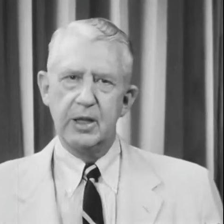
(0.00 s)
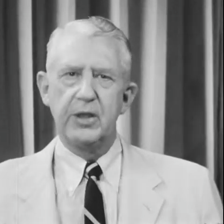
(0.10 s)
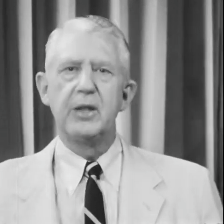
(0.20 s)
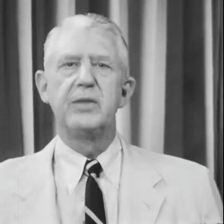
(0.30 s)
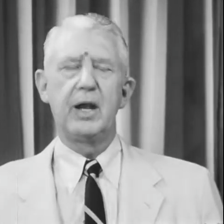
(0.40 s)

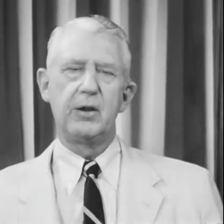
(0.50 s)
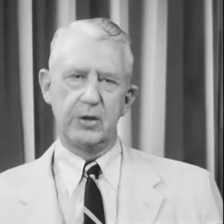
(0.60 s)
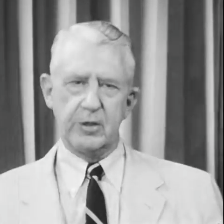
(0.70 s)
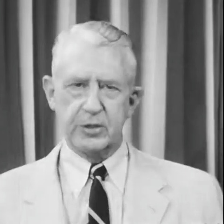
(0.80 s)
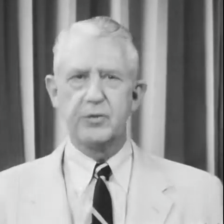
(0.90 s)
then there are
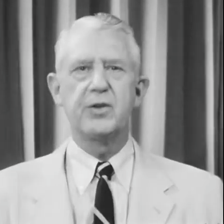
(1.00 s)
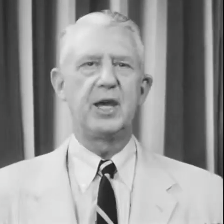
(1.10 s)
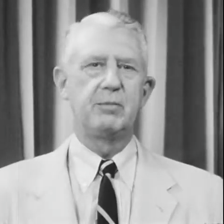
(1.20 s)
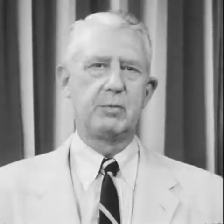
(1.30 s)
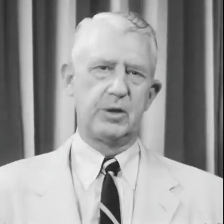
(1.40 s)
hundreds of
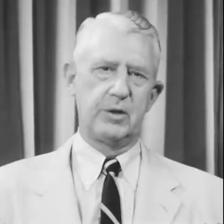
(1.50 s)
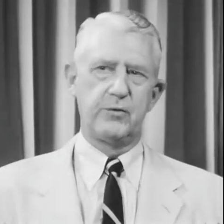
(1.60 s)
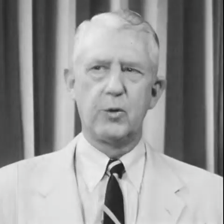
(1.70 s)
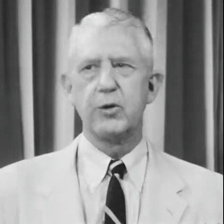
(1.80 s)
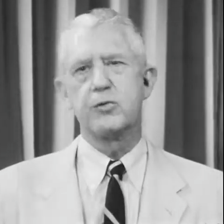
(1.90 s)
capable,
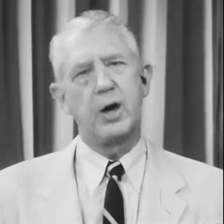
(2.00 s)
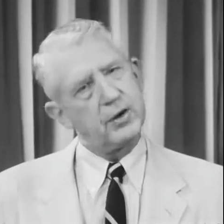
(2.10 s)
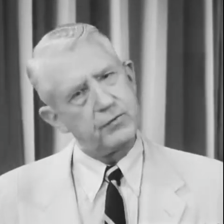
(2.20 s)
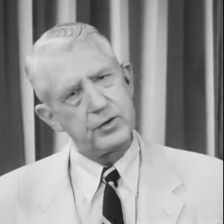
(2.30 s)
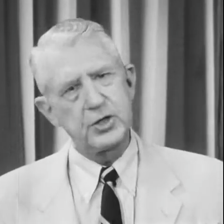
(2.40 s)
forthright
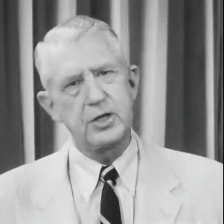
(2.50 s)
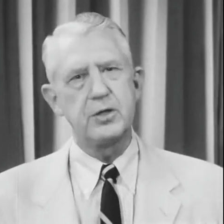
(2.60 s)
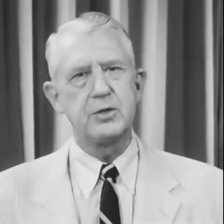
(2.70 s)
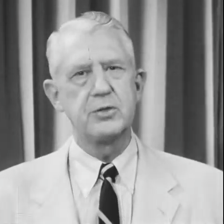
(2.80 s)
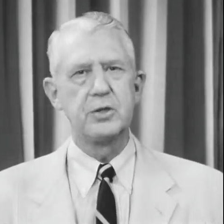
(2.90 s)

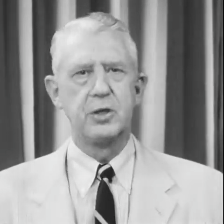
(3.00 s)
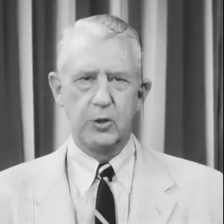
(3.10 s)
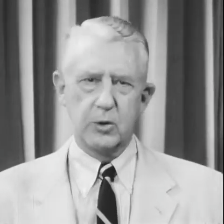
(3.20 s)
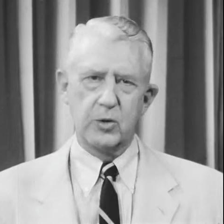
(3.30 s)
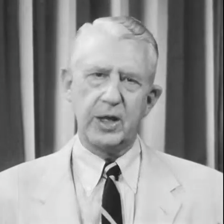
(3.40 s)
Virginians
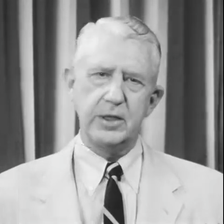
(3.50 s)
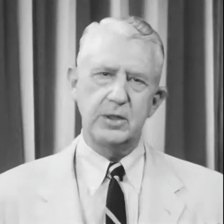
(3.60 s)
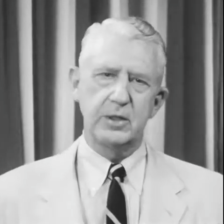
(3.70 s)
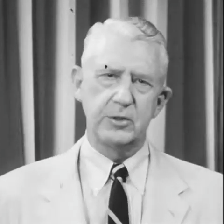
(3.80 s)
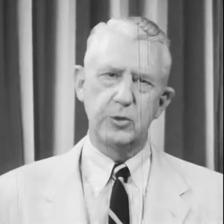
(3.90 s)
who are ready
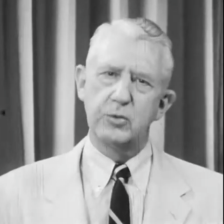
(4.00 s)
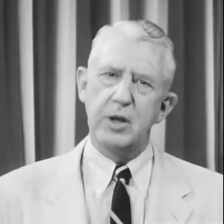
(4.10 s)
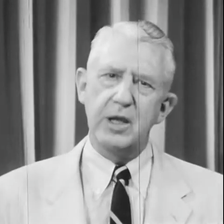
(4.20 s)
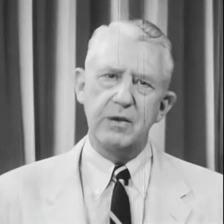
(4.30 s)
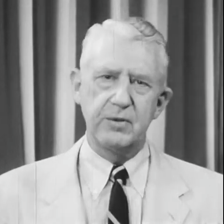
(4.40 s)
to
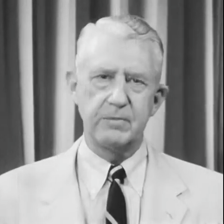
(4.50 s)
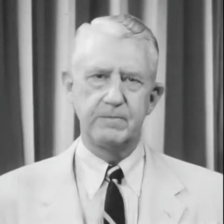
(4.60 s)
relieve them.